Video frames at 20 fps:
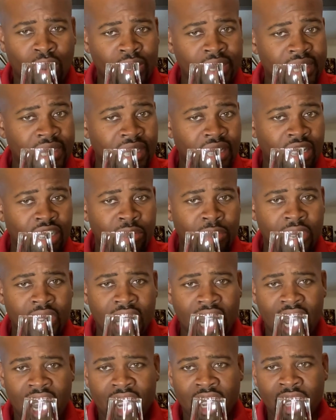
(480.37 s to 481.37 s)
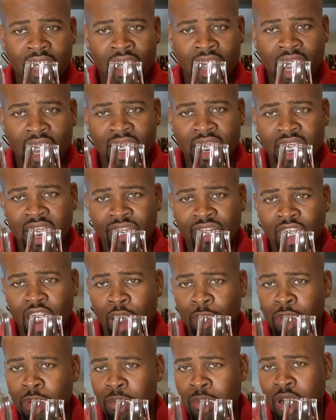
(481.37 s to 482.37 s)
still on the Bacardi, and they're
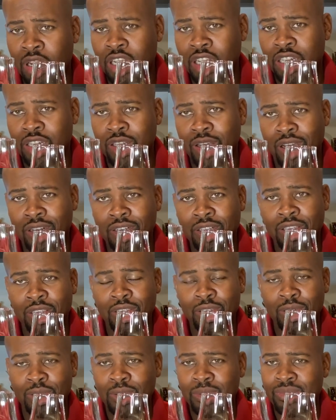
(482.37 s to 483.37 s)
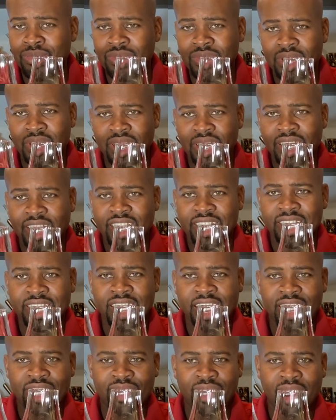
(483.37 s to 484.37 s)
developing, but the DonQ
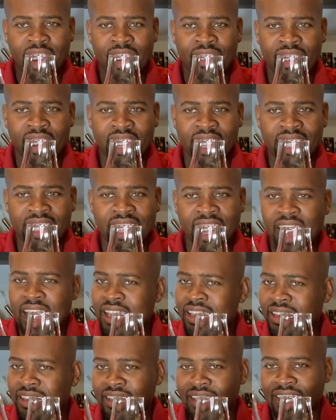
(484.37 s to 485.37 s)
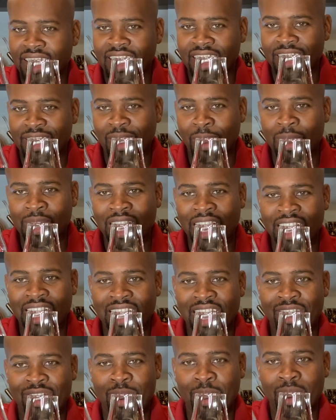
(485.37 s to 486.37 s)
takes forever. It's almost like it
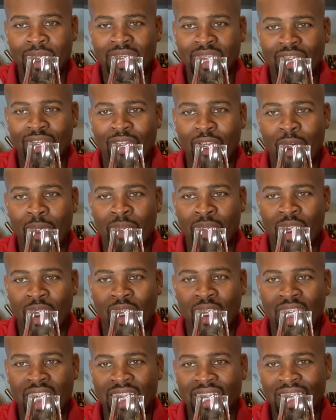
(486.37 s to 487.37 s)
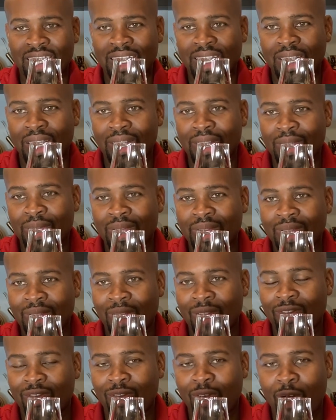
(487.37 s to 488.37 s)
never wants to form. Okay, so the DonQ is now
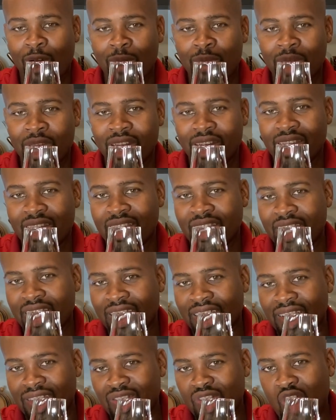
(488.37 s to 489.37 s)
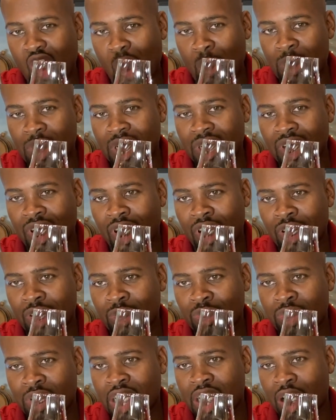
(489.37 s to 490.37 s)
forming, it's coming down. It's
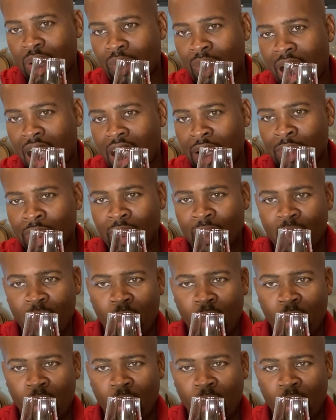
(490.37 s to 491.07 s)
pretty comparable.